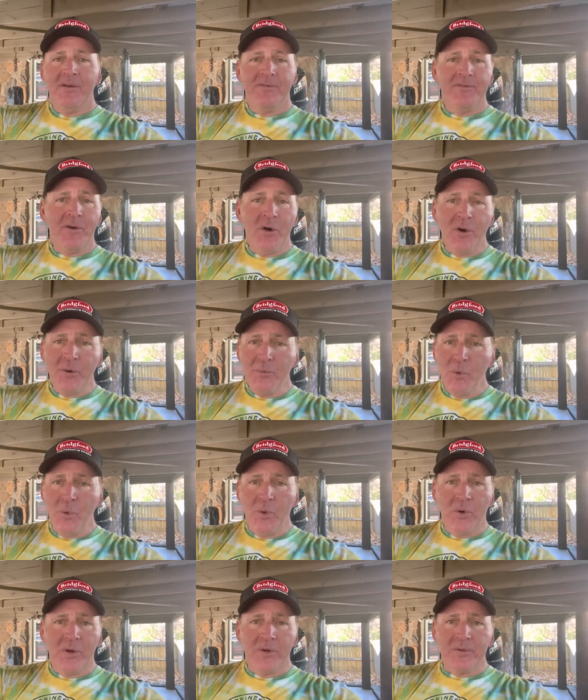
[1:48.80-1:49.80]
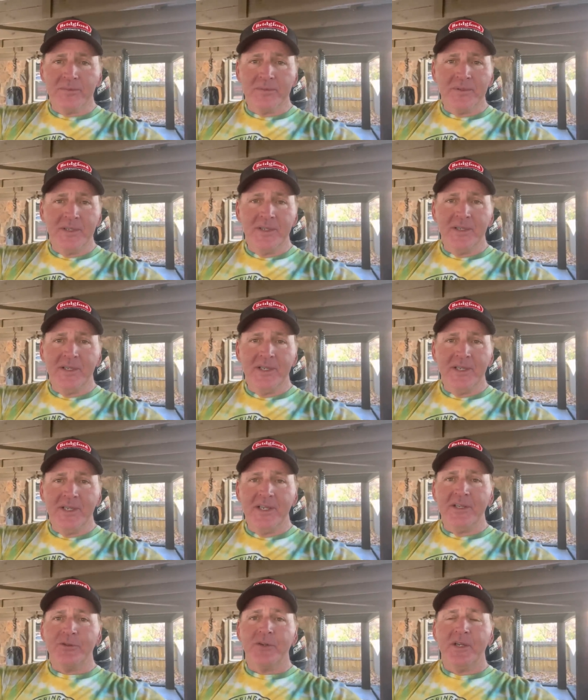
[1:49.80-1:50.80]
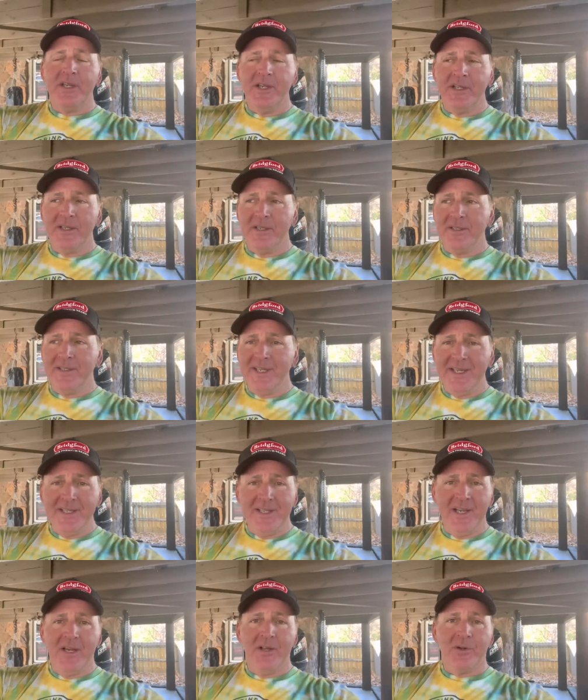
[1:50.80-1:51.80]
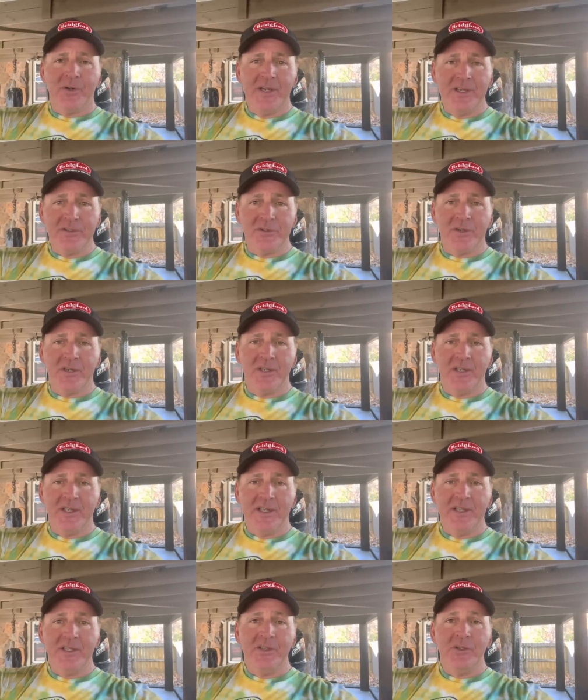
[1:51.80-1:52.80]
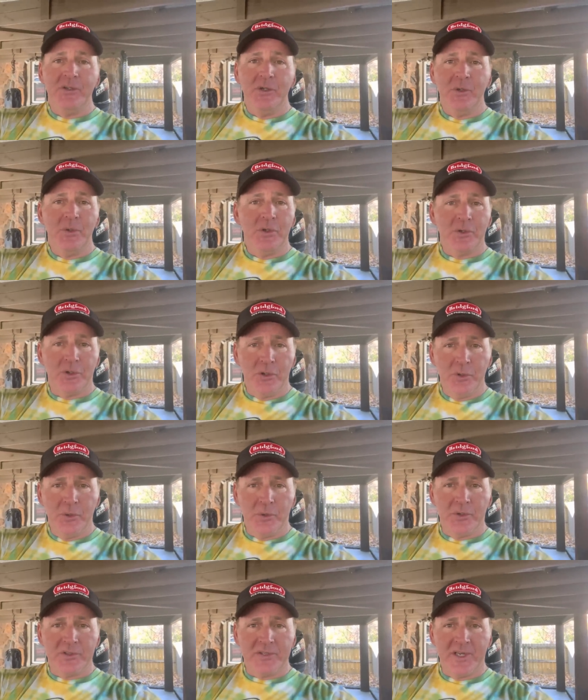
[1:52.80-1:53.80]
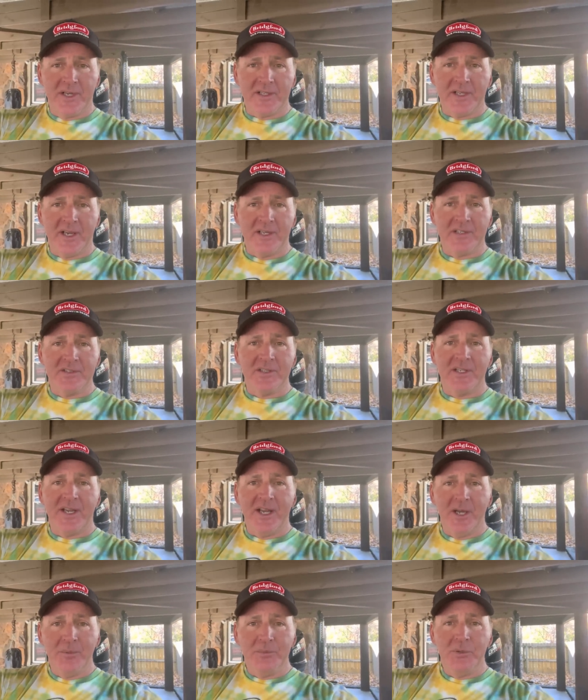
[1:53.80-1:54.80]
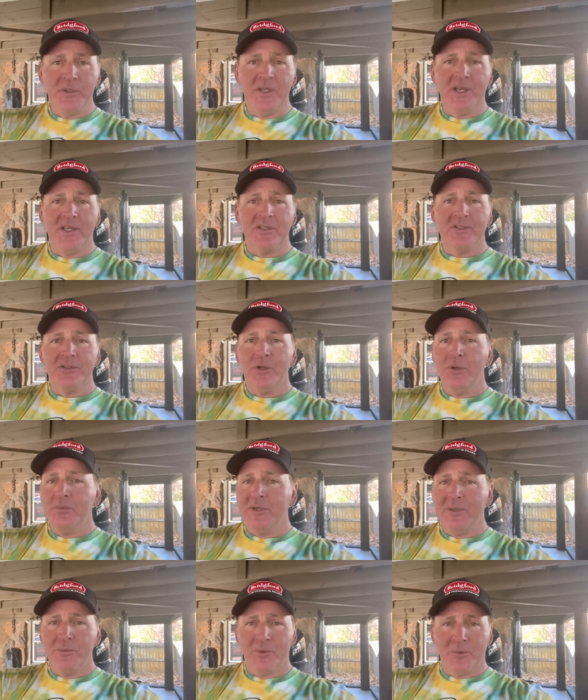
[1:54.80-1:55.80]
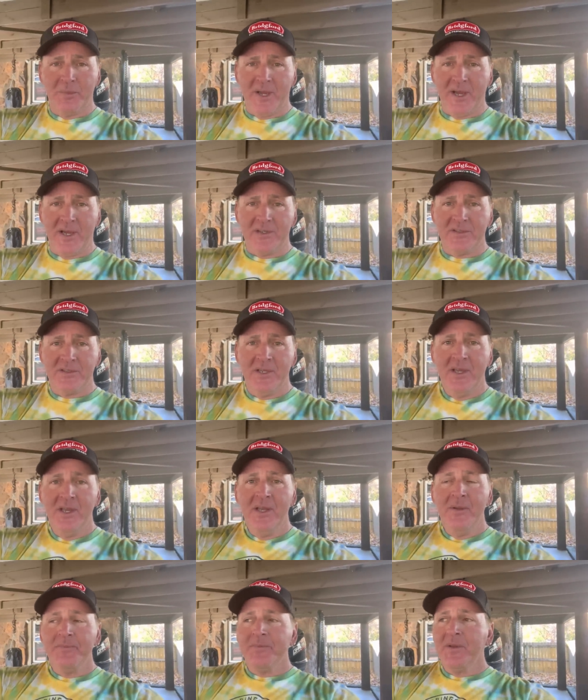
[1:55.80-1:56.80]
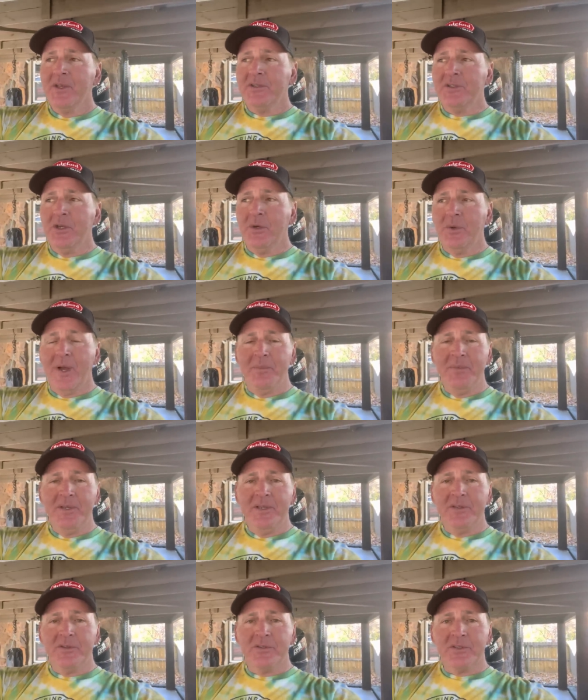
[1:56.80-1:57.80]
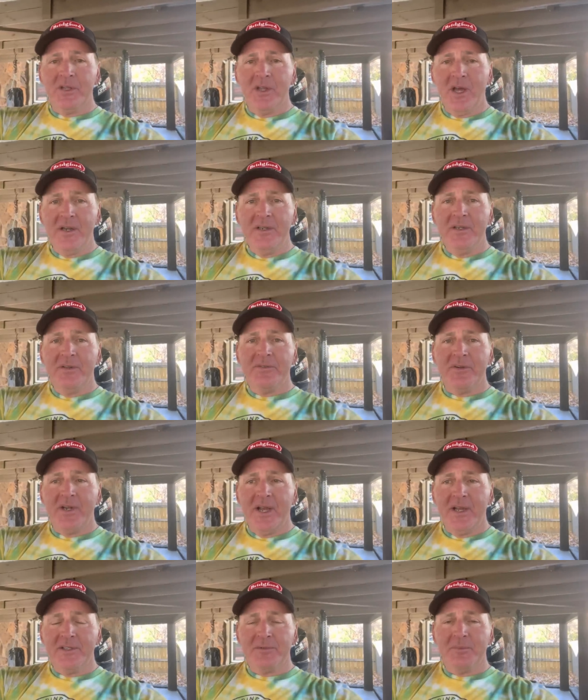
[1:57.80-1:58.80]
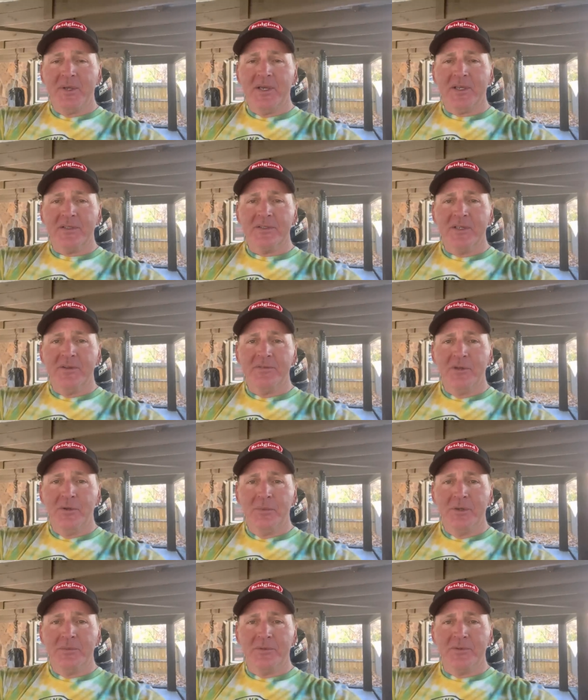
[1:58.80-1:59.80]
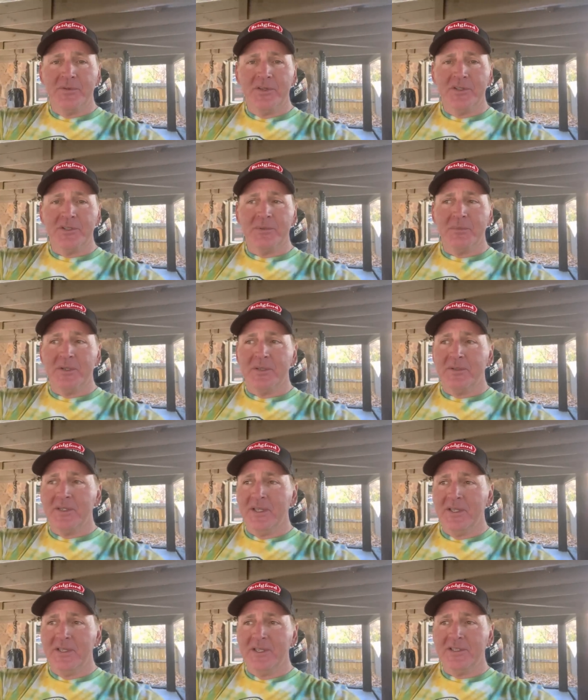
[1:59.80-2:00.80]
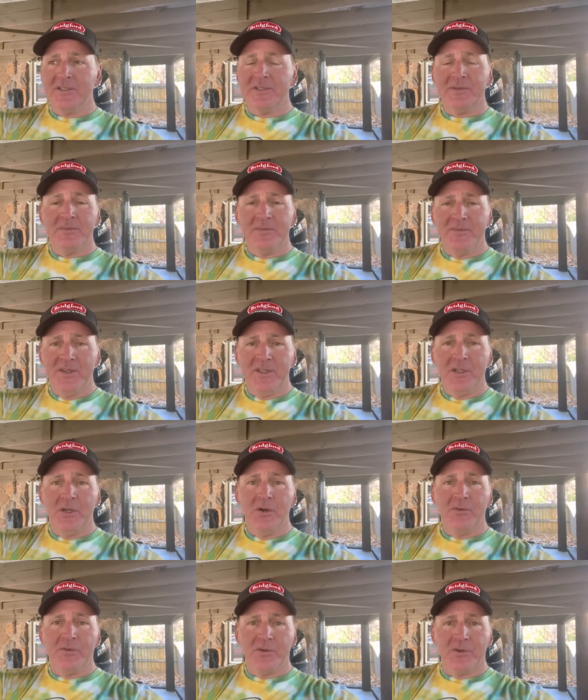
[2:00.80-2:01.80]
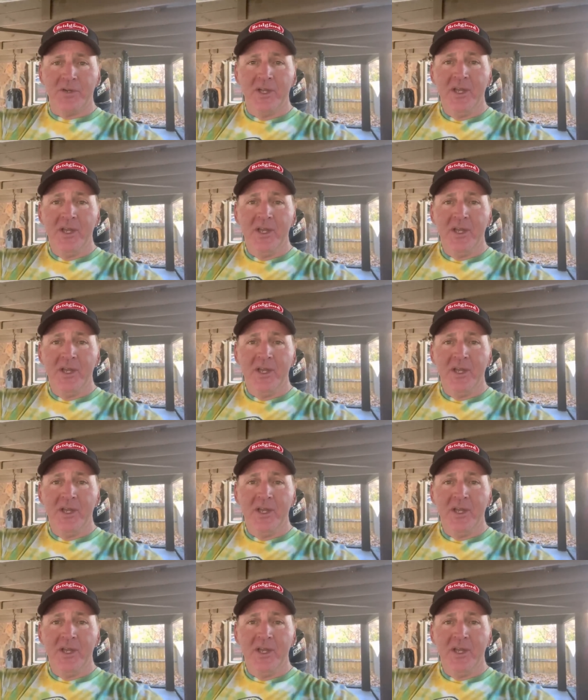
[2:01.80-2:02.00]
far more in detail or intricately than you do your lures like that. It's going to help you catch so many more bass. So there's a lot of different aspects of November fishing, but in this video, for